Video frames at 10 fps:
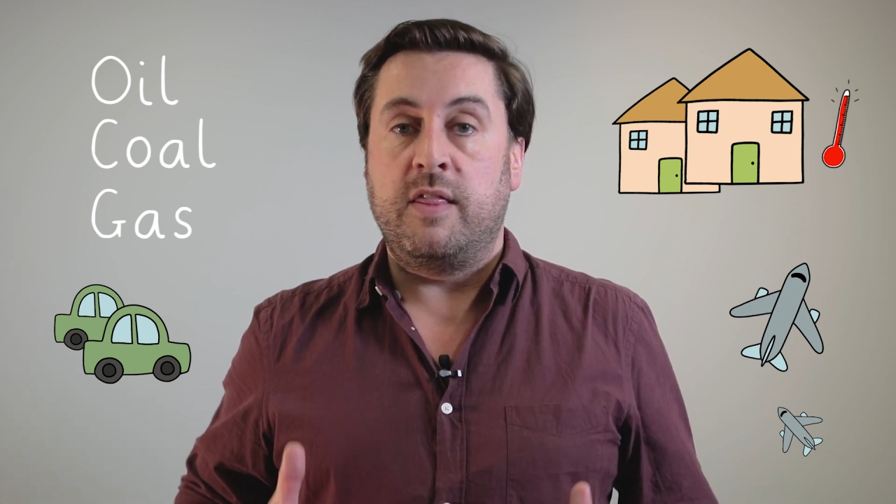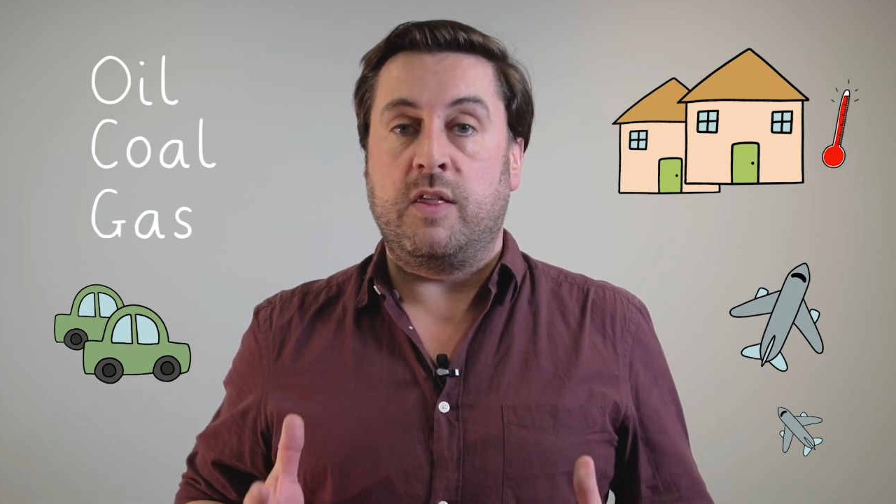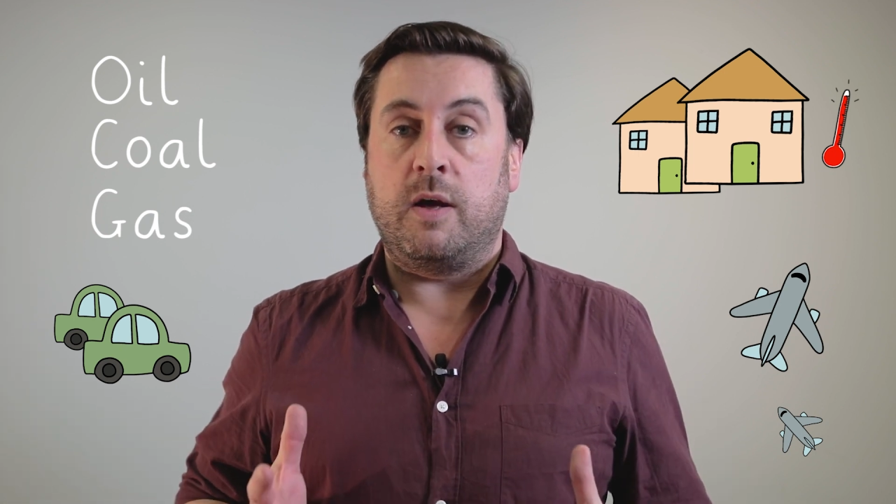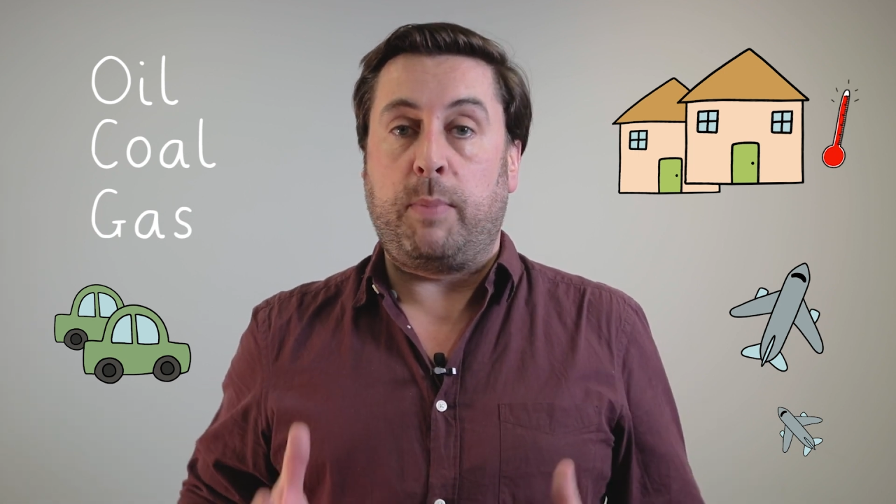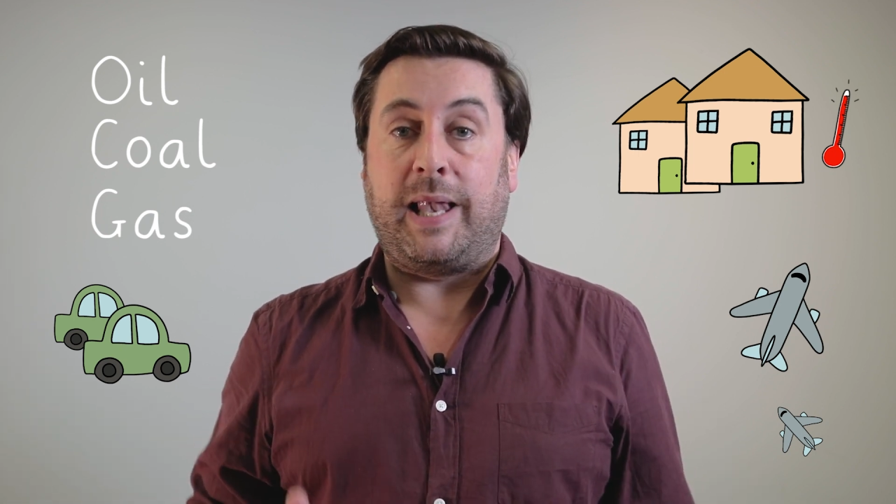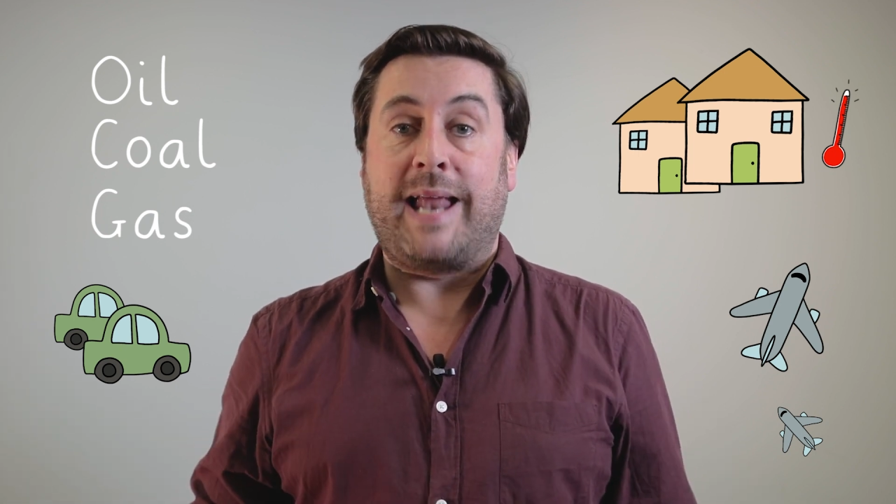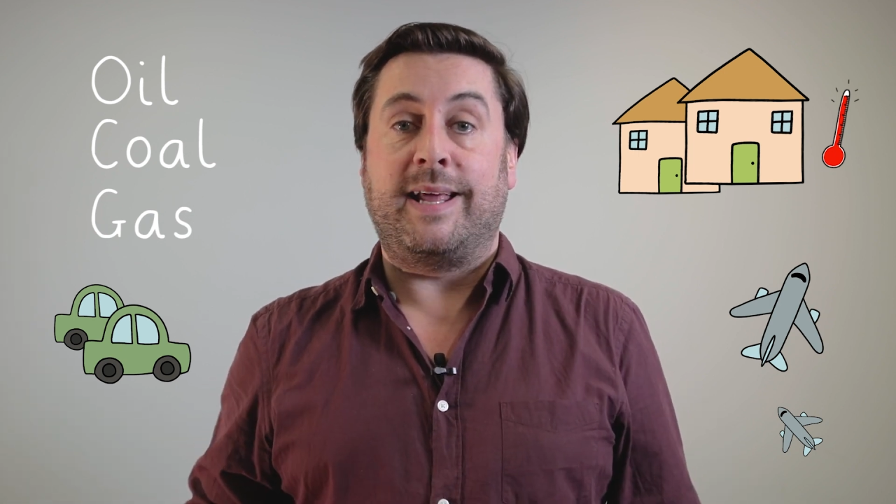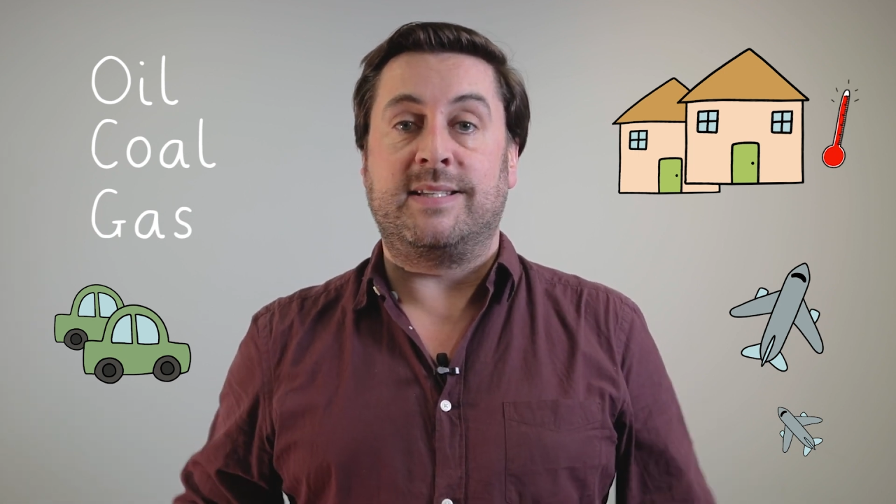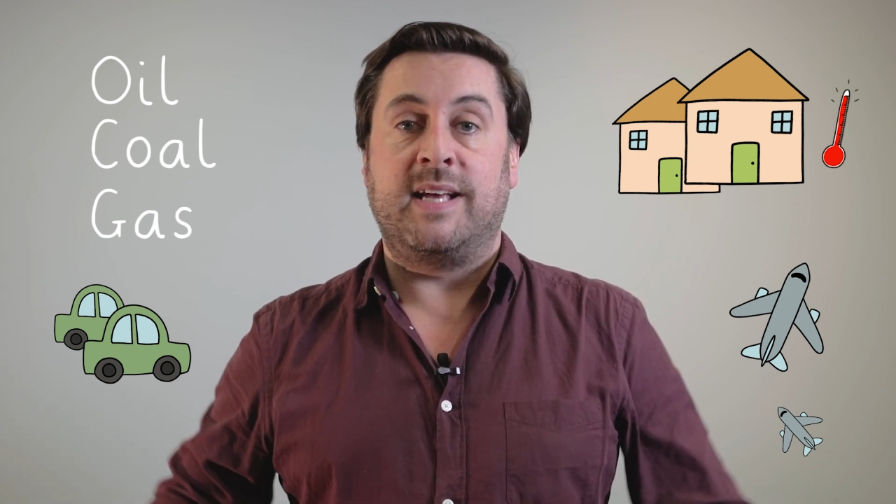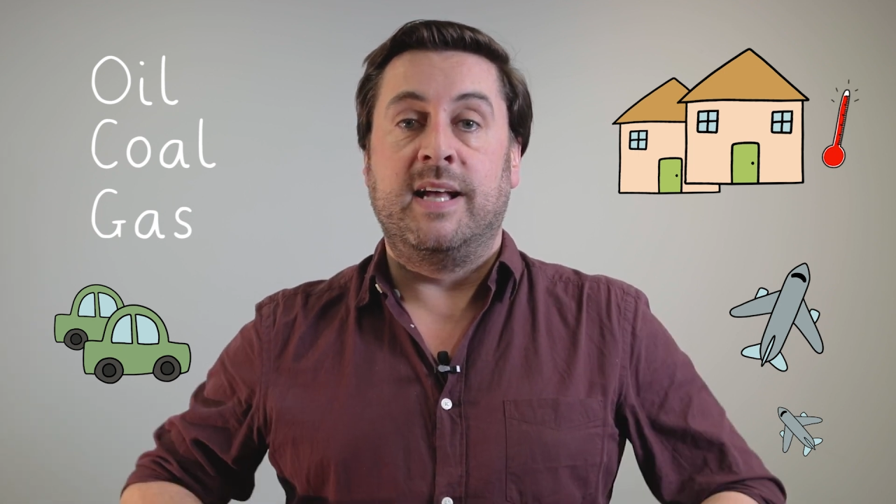the
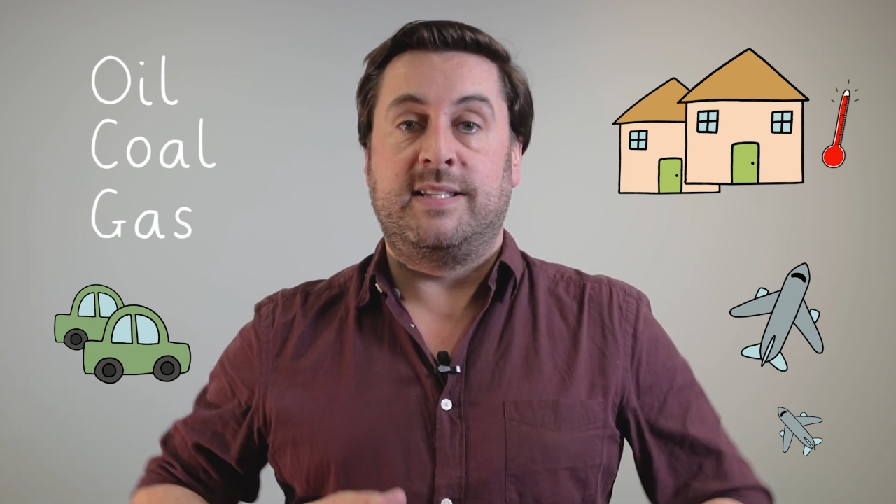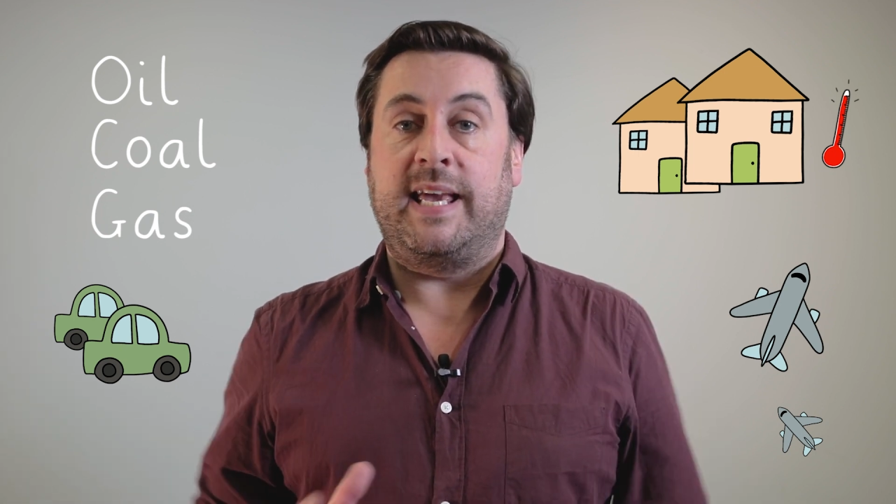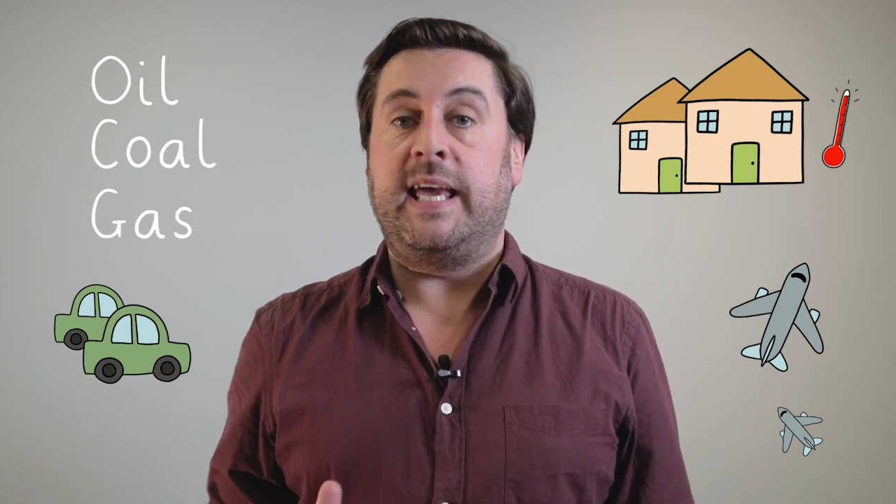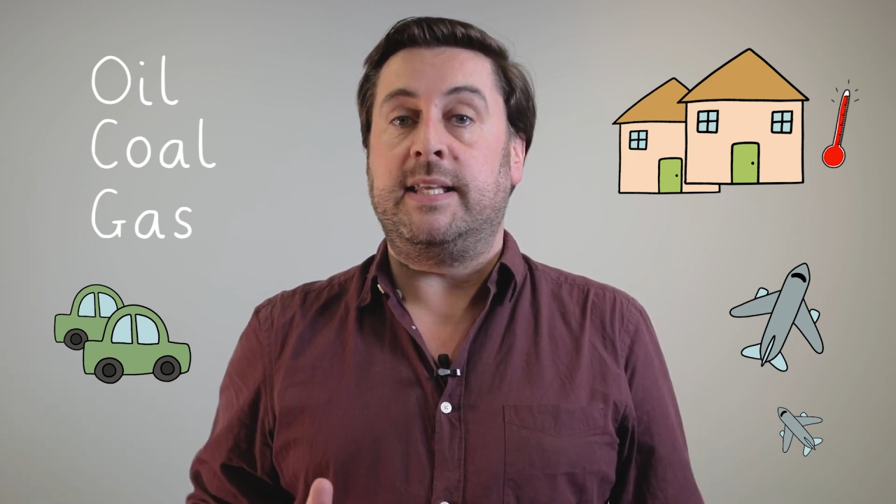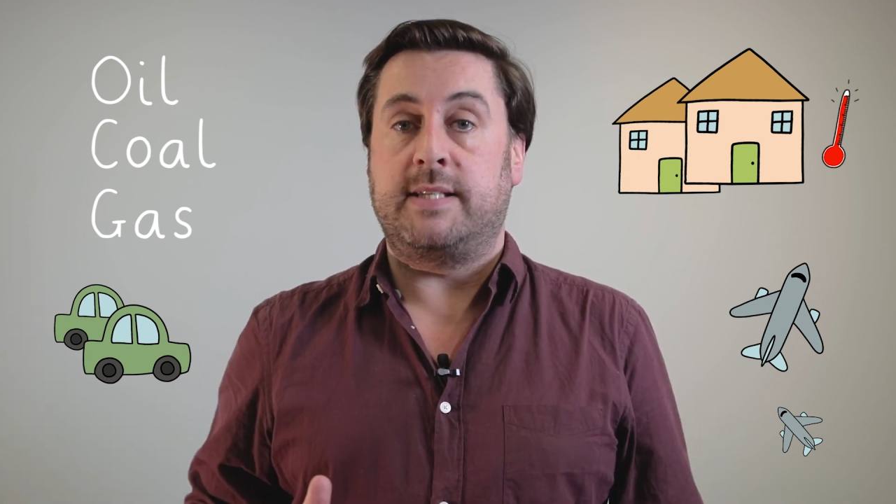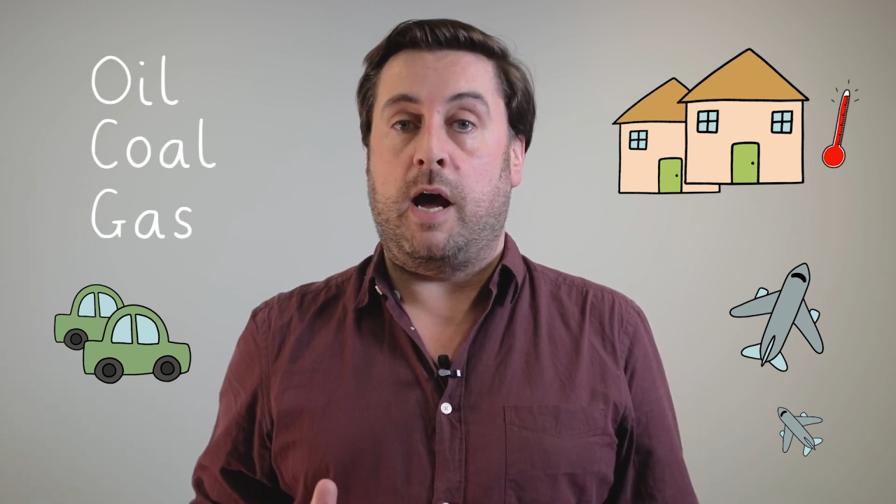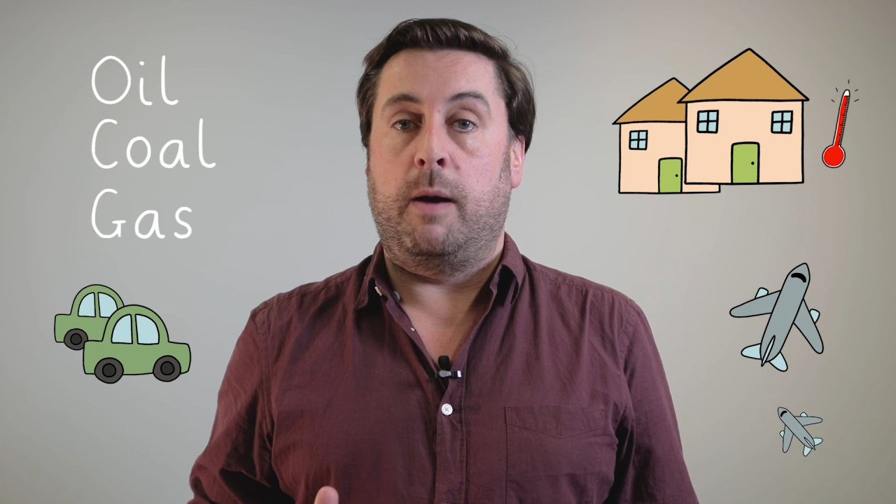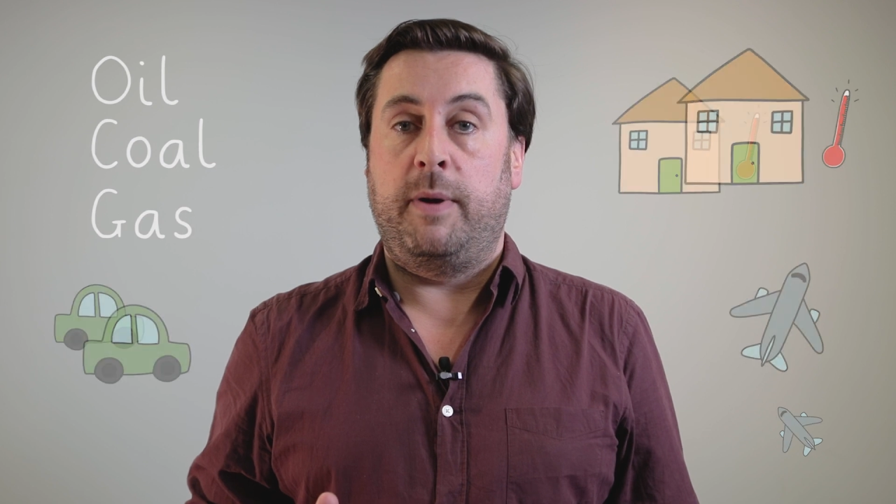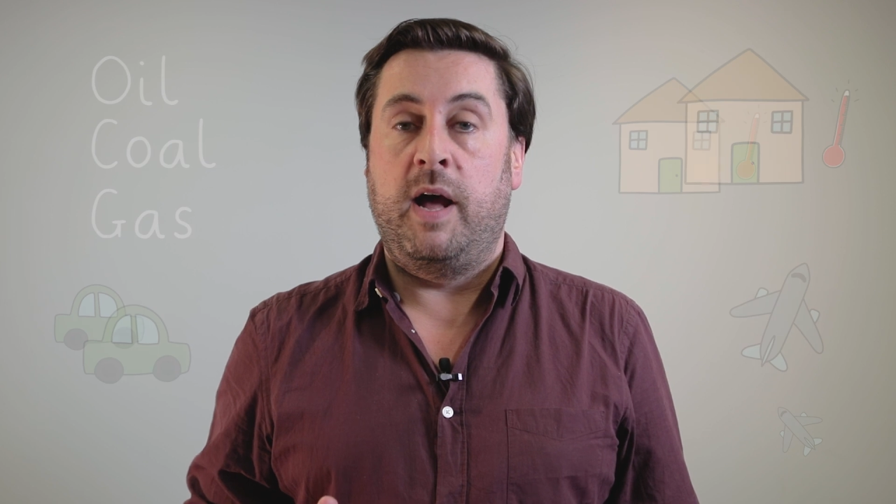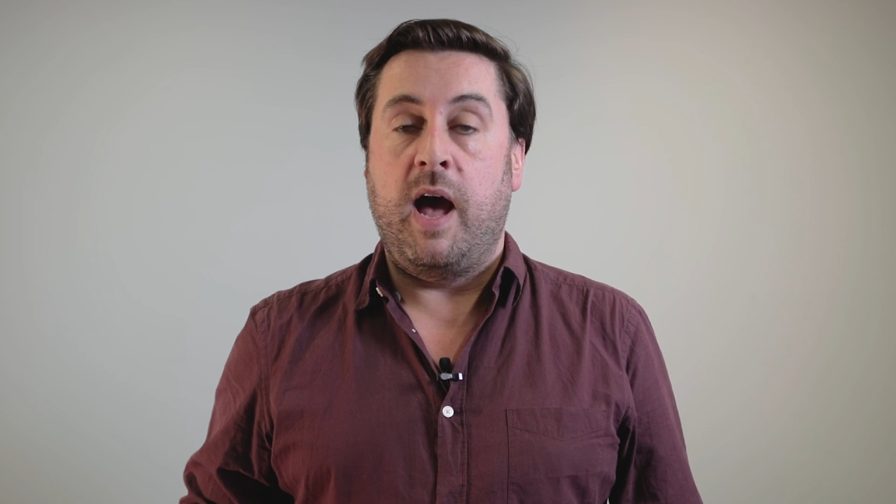planet to heat up.